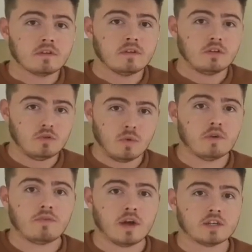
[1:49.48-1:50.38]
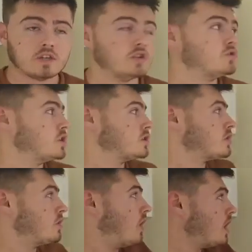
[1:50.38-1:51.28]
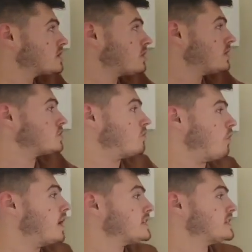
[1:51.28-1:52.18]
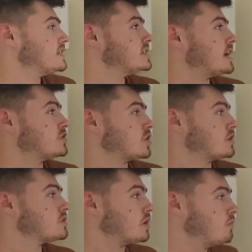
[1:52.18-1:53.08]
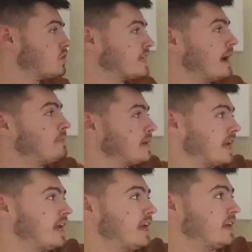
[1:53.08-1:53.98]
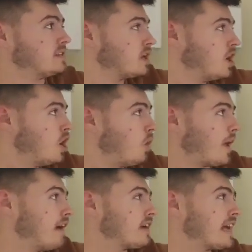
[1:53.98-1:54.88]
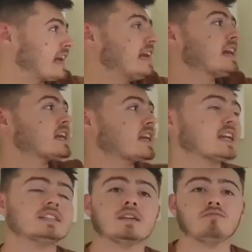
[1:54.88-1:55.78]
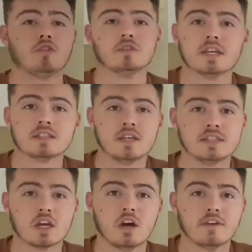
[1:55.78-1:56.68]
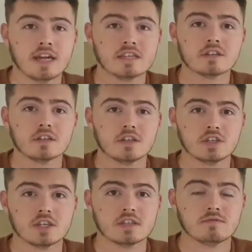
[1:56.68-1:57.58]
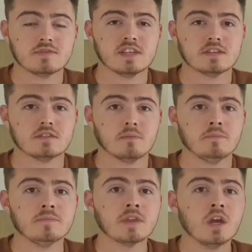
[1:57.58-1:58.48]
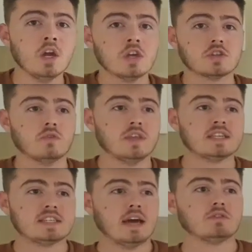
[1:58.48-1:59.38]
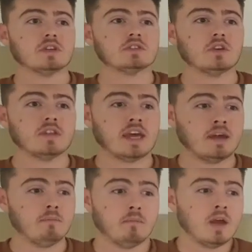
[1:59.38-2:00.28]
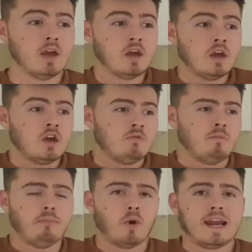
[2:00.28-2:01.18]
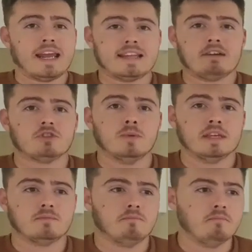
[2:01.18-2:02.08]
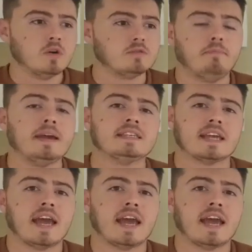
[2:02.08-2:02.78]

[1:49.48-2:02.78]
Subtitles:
you will find a solution. So ask the question, why is this intelligent? So what's happening here is we have a cleaning and cleansing process that is occurring inside the digestive system. So this tells us that they're boiling it down to its most basic